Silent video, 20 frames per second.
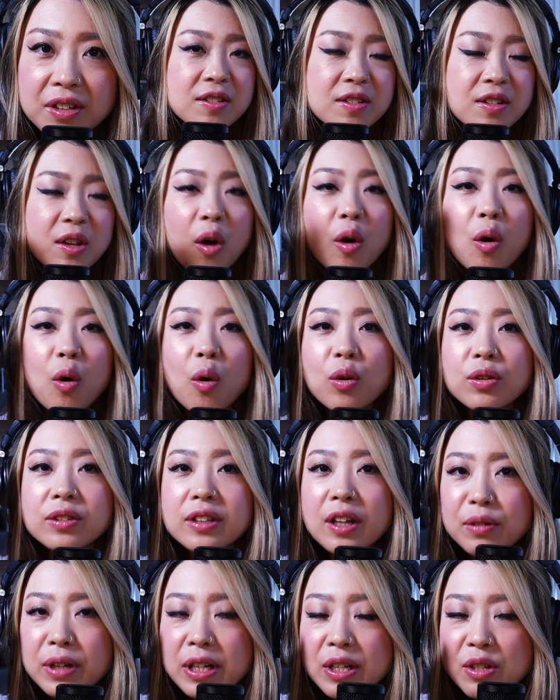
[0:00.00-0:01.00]
So
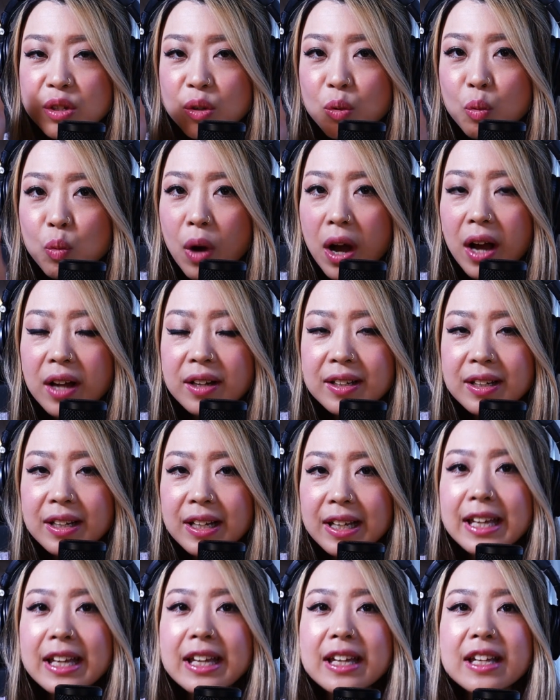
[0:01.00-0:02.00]
the reason
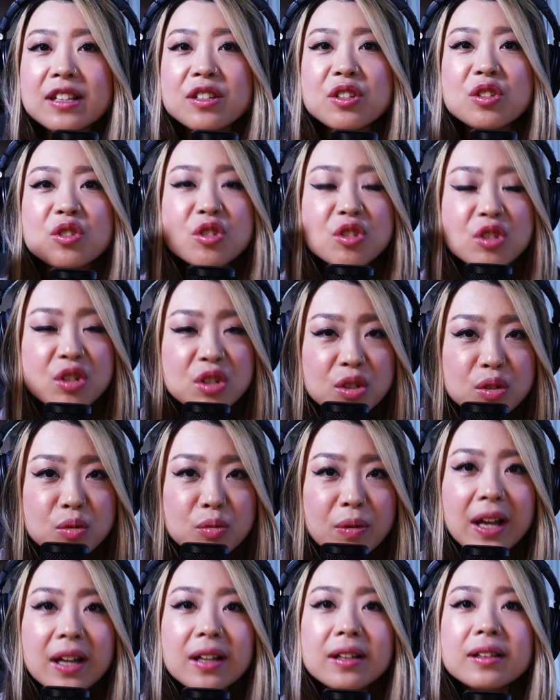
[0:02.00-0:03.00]
one is
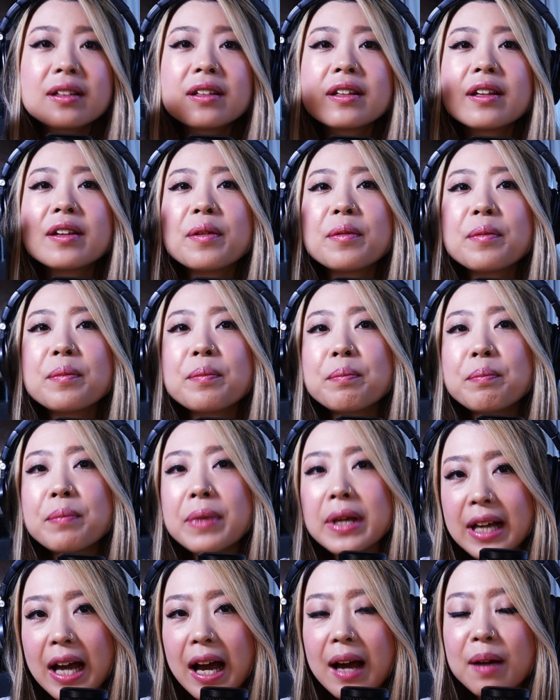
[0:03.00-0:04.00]
children
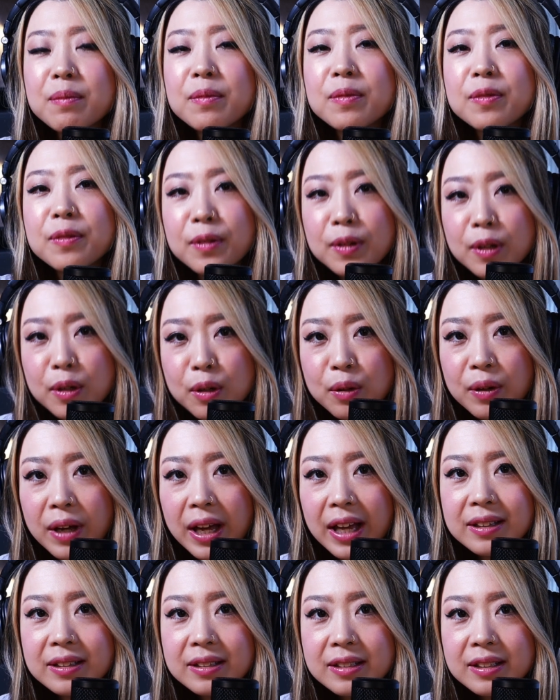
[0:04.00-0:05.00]
become
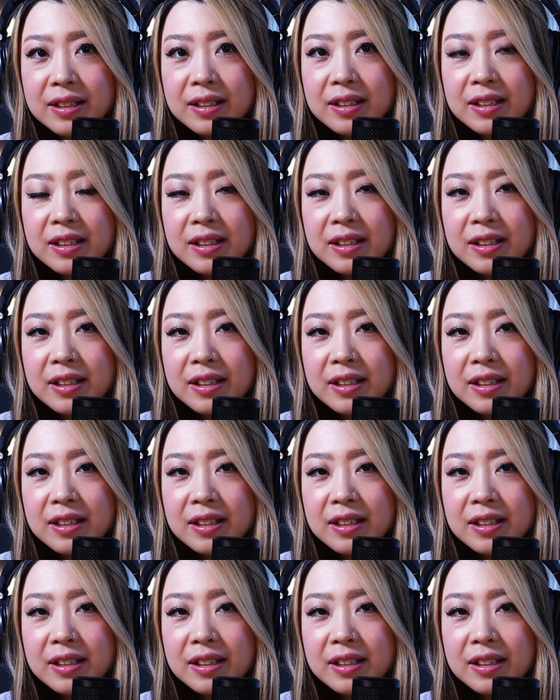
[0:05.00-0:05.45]
fluent